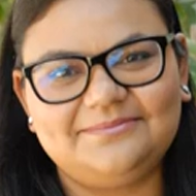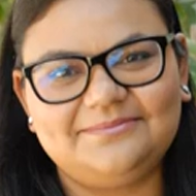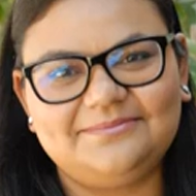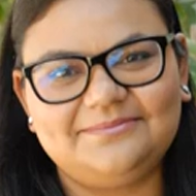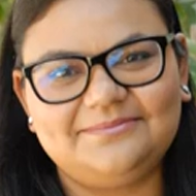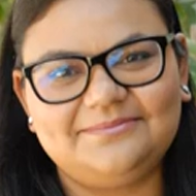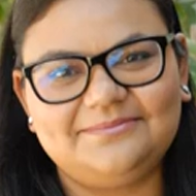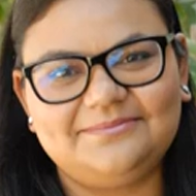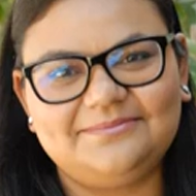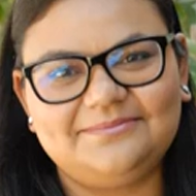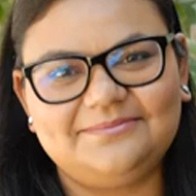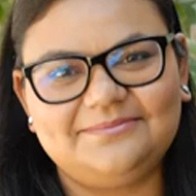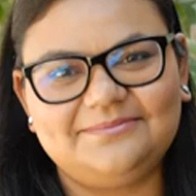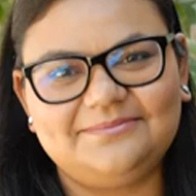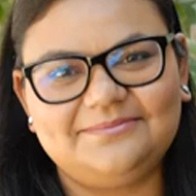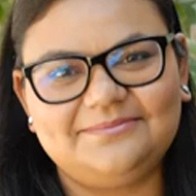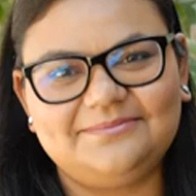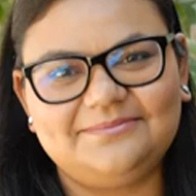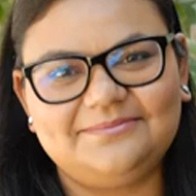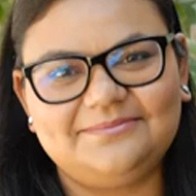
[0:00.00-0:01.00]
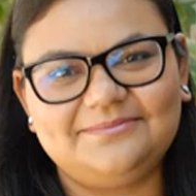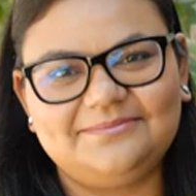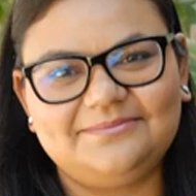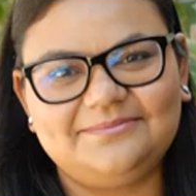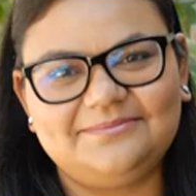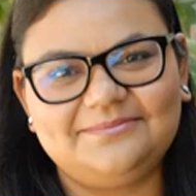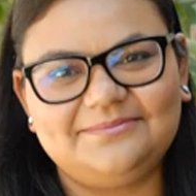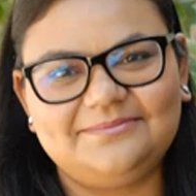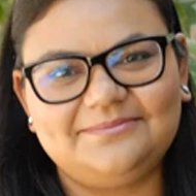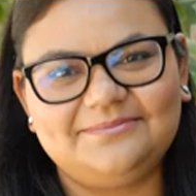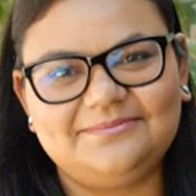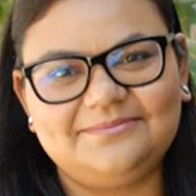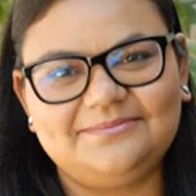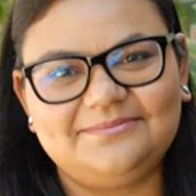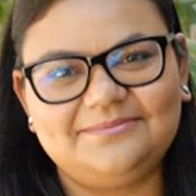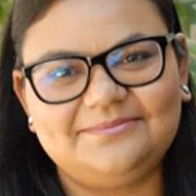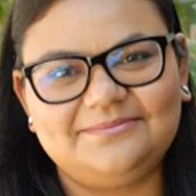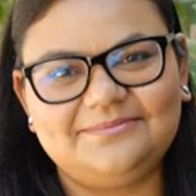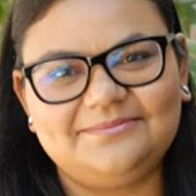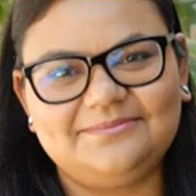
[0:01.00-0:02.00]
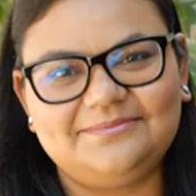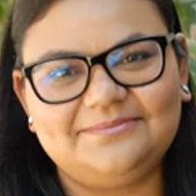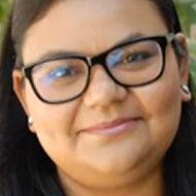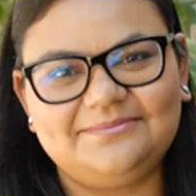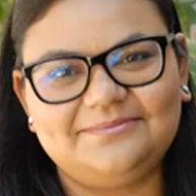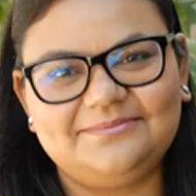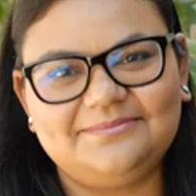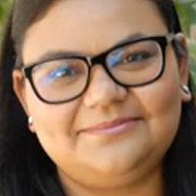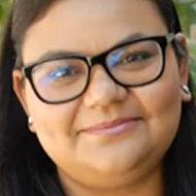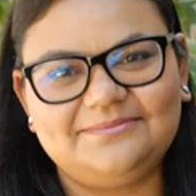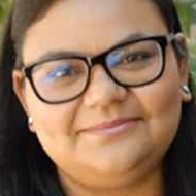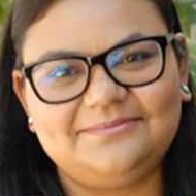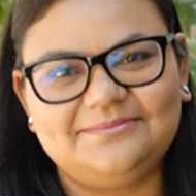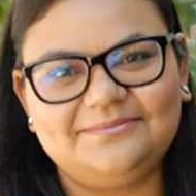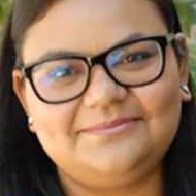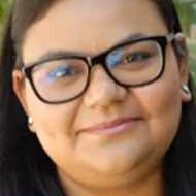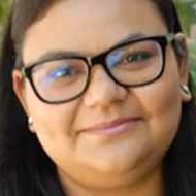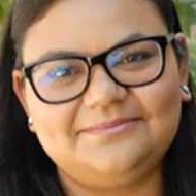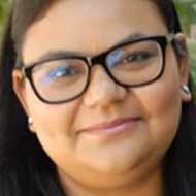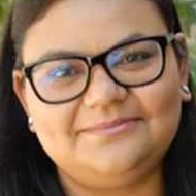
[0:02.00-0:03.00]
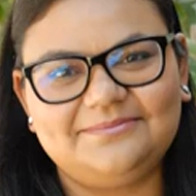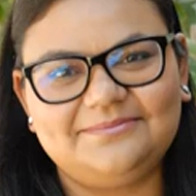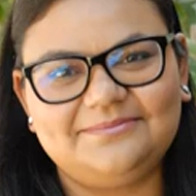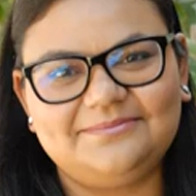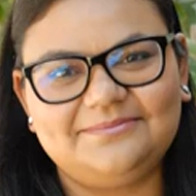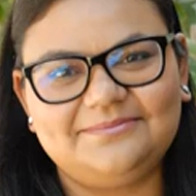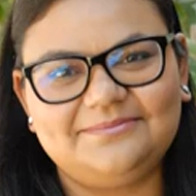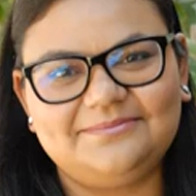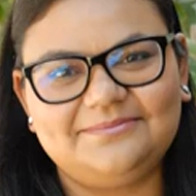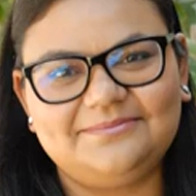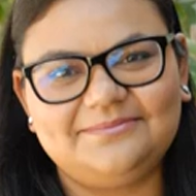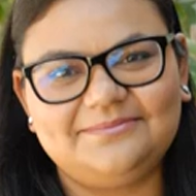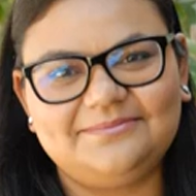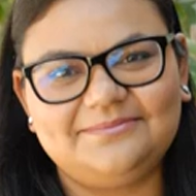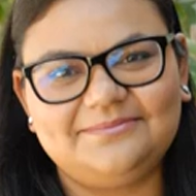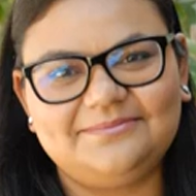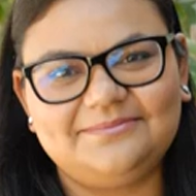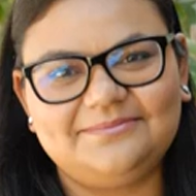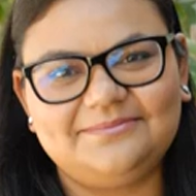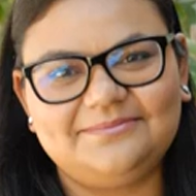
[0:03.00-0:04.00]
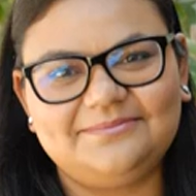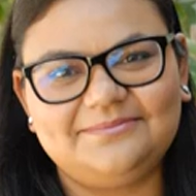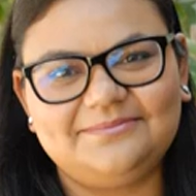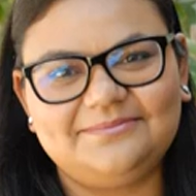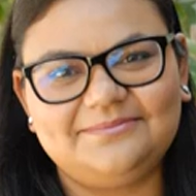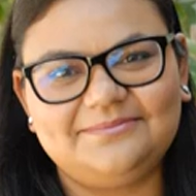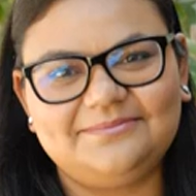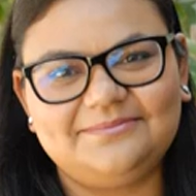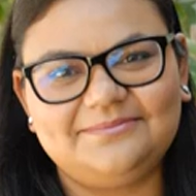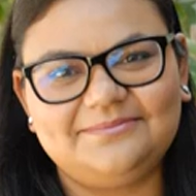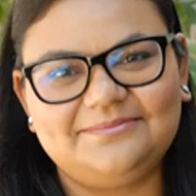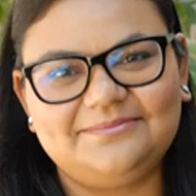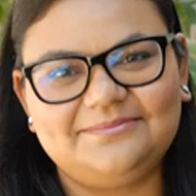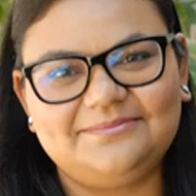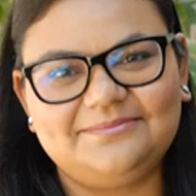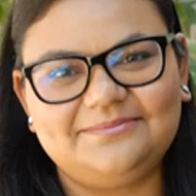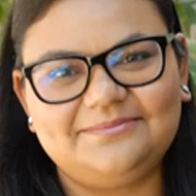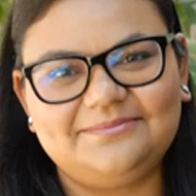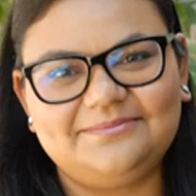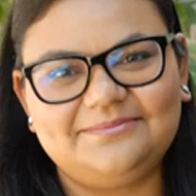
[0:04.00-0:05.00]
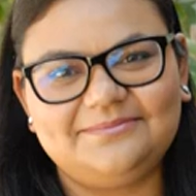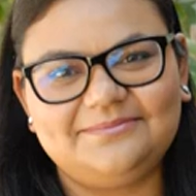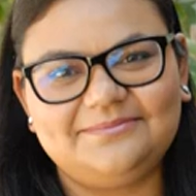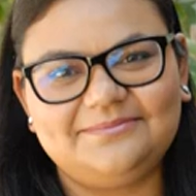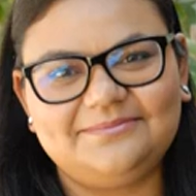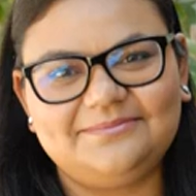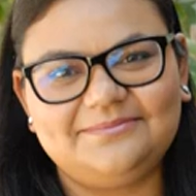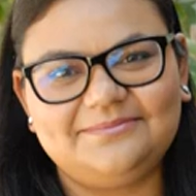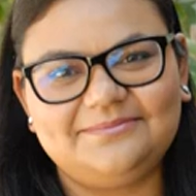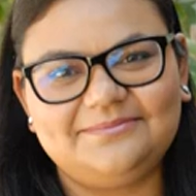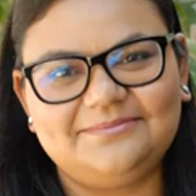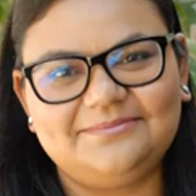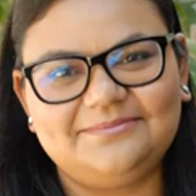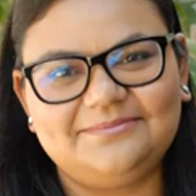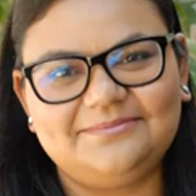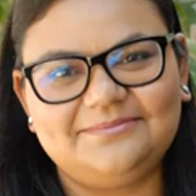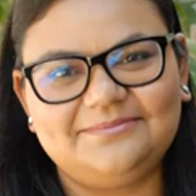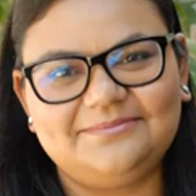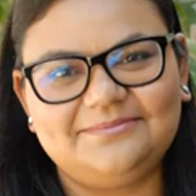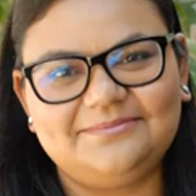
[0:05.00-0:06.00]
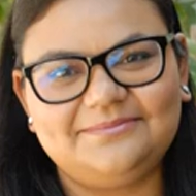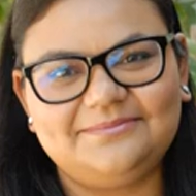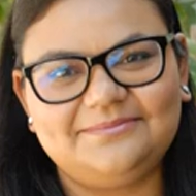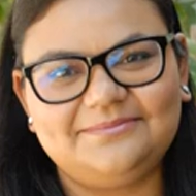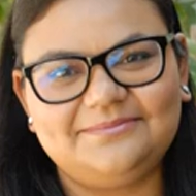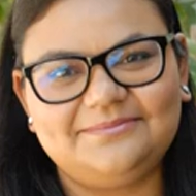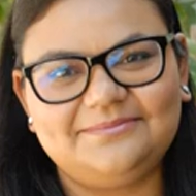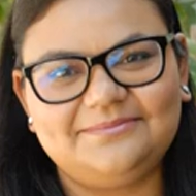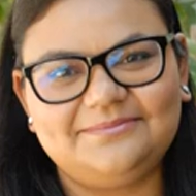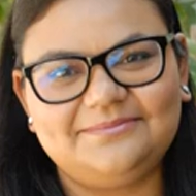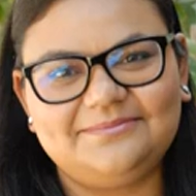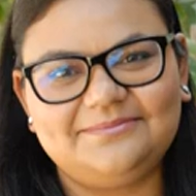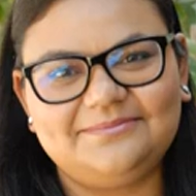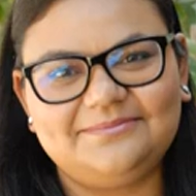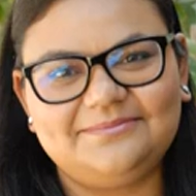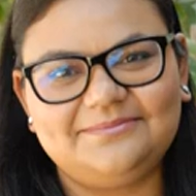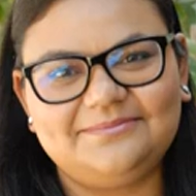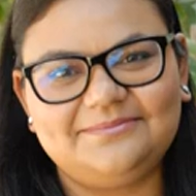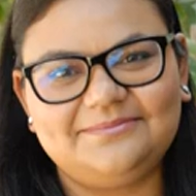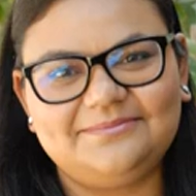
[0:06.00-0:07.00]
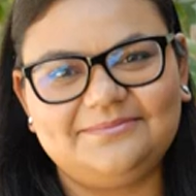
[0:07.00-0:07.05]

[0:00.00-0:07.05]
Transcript: (no lip movement)